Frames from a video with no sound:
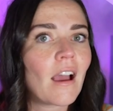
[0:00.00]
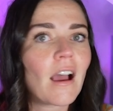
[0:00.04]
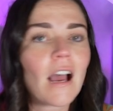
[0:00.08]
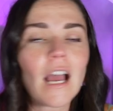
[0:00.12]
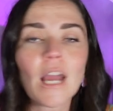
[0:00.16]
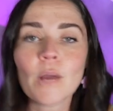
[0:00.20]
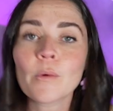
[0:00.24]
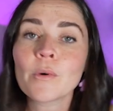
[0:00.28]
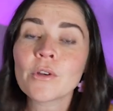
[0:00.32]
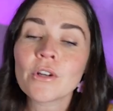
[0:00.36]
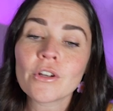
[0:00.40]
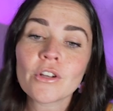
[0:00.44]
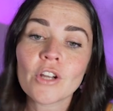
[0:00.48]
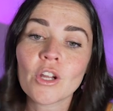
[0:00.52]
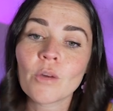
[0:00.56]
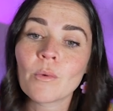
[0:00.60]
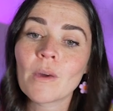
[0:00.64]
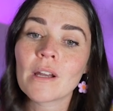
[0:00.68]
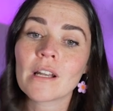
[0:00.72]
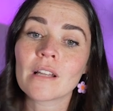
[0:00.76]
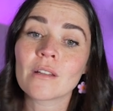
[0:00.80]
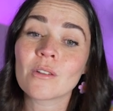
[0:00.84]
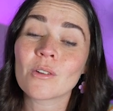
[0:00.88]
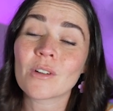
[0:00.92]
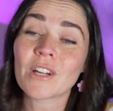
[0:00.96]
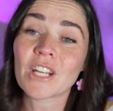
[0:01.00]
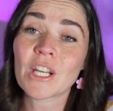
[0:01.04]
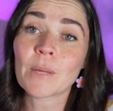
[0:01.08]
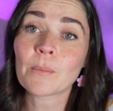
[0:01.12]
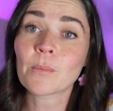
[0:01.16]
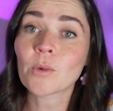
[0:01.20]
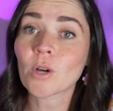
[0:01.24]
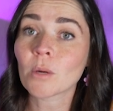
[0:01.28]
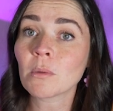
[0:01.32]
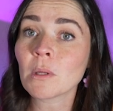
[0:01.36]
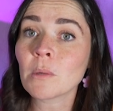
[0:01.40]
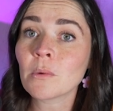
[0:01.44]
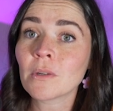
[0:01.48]
I wouldn't know where to look and it
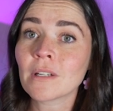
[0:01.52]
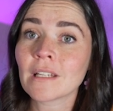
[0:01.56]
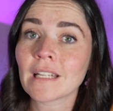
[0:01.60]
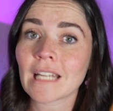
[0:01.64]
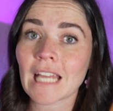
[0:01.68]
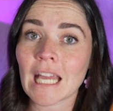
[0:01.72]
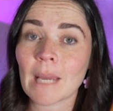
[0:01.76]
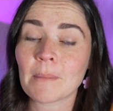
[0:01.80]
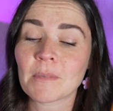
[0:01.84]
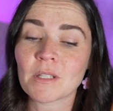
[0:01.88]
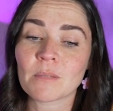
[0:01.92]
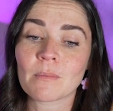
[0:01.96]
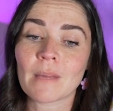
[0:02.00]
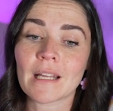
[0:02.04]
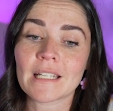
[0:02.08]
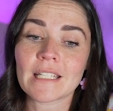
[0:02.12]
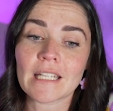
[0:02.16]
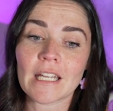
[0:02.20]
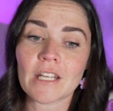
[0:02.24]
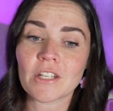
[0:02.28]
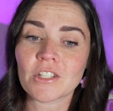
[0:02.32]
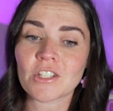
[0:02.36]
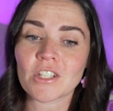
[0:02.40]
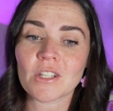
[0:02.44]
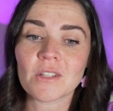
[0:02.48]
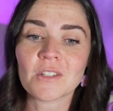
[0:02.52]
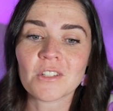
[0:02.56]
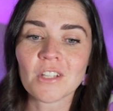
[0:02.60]
probably wouldn't capture my attention.